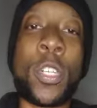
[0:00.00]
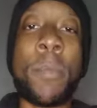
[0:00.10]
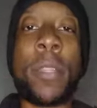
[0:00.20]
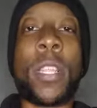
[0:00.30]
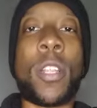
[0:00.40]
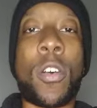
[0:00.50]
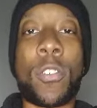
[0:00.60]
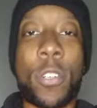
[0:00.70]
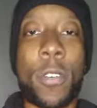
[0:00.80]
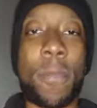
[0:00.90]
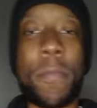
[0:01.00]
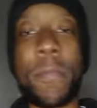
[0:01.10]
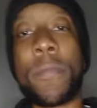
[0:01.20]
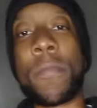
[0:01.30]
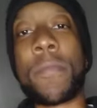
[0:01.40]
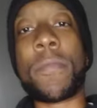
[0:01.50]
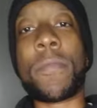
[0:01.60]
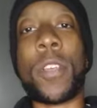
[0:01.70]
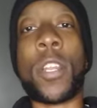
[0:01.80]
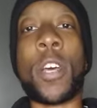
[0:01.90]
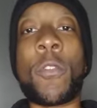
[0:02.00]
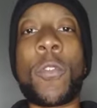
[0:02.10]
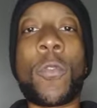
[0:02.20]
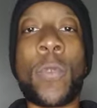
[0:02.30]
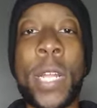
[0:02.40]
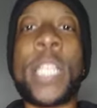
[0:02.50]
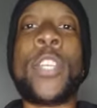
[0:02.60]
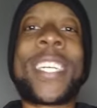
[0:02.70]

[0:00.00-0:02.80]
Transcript: term, but the long term. You know, granted, you're